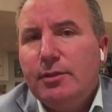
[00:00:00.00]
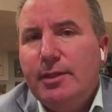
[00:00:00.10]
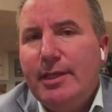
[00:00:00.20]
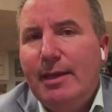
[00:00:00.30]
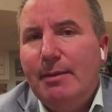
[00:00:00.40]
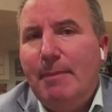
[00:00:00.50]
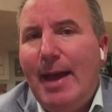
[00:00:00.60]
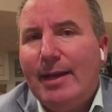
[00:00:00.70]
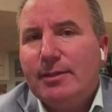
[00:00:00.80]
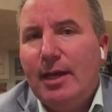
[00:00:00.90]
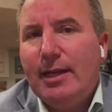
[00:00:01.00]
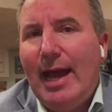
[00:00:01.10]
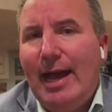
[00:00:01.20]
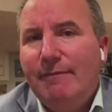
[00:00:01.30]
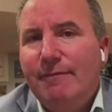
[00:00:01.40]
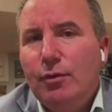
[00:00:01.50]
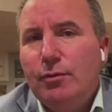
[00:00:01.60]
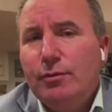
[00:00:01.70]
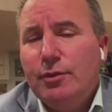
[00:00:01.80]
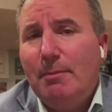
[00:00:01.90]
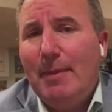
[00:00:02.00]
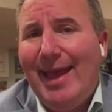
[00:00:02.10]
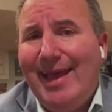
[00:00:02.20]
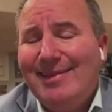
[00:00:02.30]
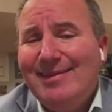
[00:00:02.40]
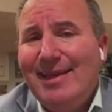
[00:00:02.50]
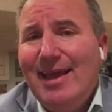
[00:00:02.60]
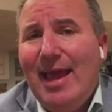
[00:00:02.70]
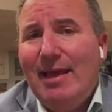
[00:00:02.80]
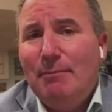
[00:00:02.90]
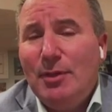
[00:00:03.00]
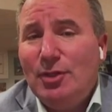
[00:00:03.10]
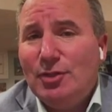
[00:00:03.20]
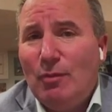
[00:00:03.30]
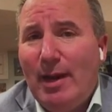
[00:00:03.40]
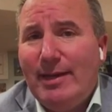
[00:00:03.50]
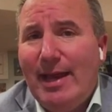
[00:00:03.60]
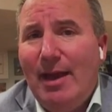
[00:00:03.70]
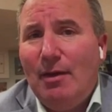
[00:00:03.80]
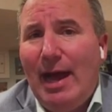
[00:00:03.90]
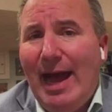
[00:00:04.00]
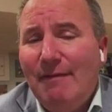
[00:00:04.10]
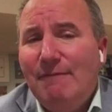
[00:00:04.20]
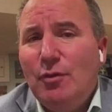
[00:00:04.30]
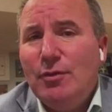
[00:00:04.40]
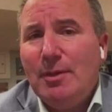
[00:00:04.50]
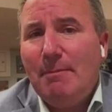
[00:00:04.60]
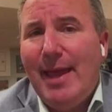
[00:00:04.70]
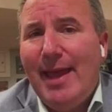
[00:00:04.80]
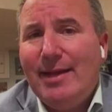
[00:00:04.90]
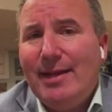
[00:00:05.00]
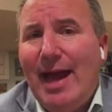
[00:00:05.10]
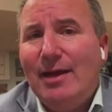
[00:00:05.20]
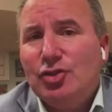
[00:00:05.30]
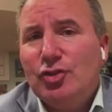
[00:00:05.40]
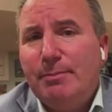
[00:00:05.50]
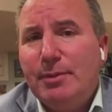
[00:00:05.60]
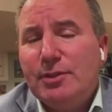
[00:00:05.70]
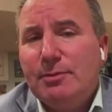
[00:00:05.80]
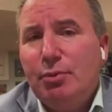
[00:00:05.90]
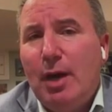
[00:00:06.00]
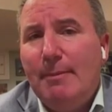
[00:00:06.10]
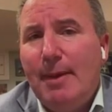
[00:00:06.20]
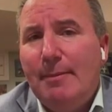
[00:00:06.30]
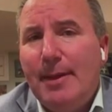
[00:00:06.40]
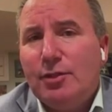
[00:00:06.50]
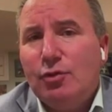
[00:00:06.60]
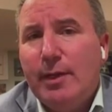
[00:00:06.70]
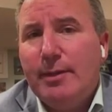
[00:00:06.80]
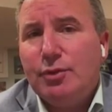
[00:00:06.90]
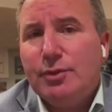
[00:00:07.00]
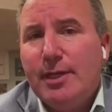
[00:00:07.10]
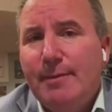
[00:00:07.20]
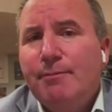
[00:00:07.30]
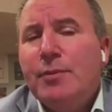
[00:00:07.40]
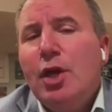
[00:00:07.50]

to the impact on iPhone demand, because right now iPhone demand outstripping supply by about 20%.